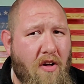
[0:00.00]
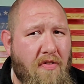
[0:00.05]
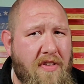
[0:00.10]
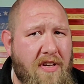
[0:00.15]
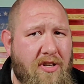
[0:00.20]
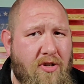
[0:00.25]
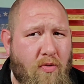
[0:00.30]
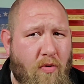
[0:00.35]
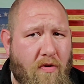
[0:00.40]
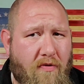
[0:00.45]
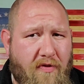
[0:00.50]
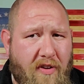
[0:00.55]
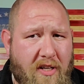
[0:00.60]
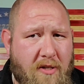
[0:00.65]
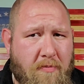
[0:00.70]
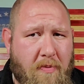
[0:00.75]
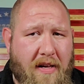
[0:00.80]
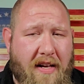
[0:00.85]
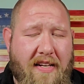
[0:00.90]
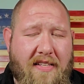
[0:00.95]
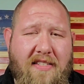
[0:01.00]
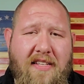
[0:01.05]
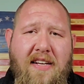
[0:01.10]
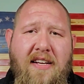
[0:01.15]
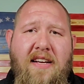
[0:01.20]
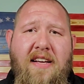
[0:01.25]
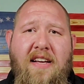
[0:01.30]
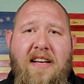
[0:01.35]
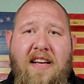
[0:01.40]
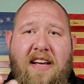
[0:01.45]
on these short fixed
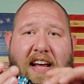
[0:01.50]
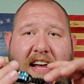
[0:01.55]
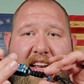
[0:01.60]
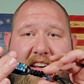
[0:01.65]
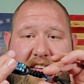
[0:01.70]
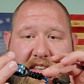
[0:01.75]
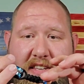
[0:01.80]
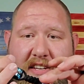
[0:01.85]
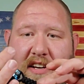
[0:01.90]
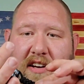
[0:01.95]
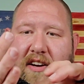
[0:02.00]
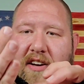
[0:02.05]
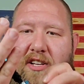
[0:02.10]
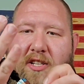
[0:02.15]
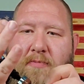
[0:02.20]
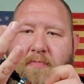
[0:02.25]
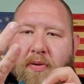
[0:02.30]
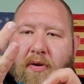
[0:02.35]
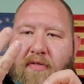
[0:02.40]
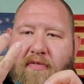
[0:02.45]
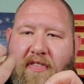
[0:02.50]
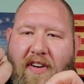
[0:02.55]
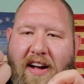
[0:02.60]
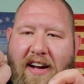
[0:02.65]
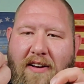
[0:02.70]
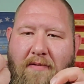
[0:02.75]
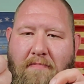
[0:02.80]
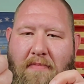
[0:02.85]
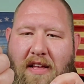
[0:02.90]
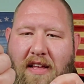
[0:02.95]
blades, it does
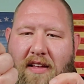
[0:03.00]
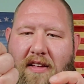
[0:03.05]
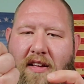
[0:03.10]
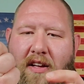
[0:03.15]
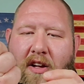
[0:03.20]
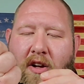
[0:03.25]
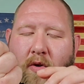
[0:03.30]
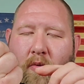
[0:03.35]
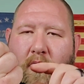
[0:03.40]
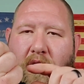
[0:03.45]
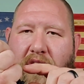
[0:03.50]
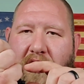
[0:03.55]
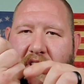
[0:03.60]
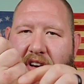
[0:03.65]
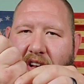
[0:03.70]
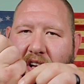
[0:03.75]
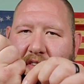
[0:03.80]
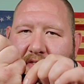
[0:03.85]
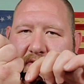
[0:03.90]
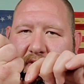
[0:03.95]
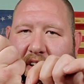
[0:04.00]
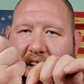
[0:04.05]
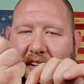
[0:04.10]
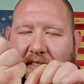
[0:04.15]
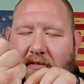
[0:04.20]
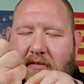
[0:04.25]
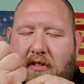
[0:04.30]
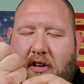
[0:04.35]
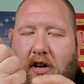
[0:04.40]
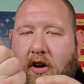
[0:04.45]
provide me with enough,
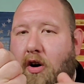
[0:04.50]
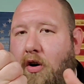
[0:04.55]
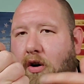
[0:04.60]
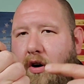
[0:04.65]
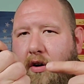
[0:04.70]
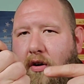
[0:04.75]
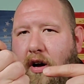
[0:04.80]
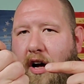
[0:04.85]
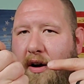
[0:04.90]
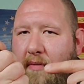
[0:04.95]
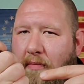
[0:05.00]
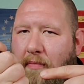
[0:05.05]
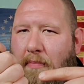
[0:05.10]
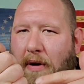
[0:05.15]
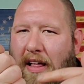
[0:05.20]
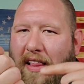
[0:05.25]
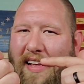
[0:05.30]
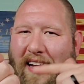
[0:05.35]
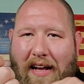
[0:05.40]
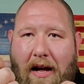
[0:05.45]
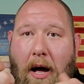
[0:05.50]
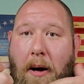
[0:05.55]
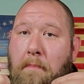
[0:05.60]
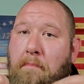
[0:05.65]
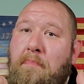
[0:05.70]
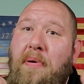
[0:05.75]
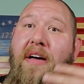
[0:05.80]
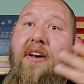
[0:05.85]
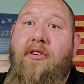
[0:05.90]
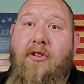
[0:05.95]
or like
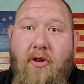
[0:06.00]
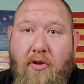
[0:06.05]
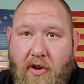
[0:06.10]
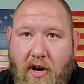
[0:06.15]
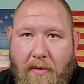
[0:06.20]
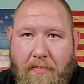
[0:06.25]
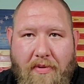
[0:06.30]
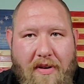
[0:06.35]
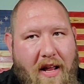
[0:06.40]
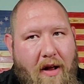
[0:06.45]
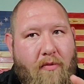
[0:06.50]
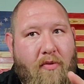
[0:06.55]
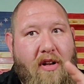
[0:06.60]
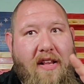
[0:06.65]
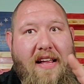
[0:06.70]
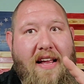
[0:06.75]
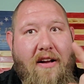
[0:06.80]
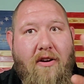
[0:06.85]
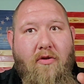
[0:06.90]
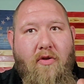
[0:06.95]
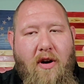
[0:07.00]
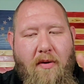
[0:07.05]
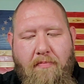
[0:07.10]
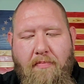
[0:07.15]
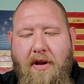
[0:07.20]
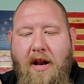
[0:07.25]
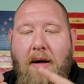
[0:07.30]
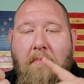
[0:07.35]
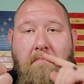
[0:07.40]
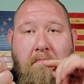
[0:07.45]
a better grip. Not really a
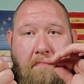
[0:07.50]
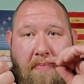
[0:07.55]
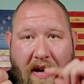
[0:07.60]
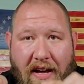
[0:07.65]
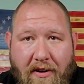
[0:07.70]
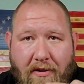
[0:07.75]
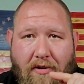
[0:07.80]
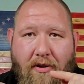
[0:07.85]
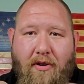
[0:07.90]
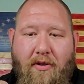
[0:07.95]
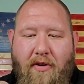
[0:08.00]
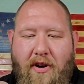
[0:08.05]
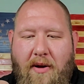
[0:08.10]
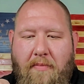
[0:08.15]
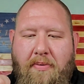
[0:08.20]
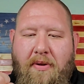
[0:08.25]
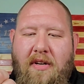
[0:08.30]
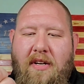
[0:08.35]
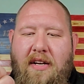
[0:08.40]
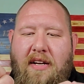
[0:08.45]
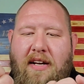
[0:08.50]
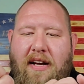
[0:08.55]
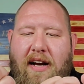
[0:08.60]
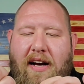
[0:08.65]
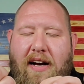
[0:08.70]
grip, but a better grip